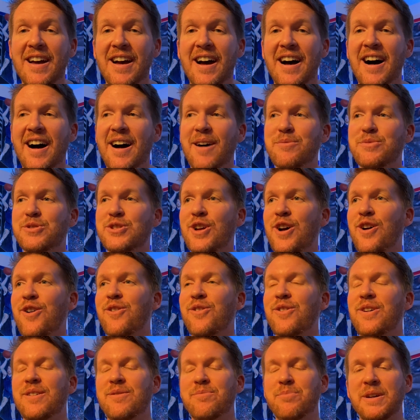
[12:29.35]

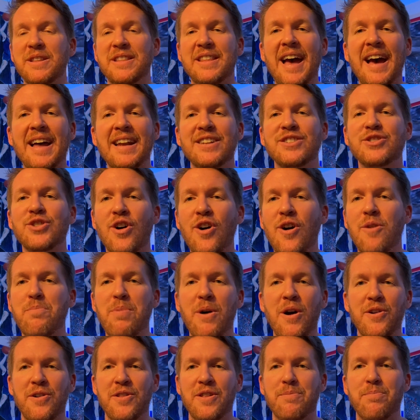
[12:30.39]
But that is all
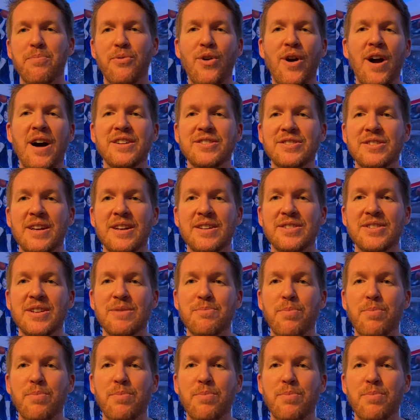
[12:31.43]
part of the process